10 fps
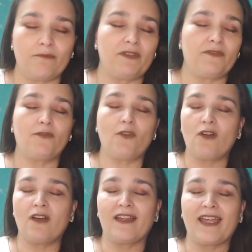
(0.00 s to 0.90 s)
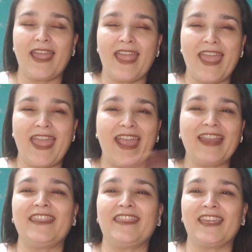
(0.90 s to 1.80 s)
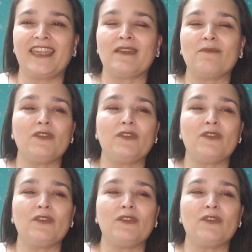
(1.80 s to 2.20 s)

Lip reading: before anything,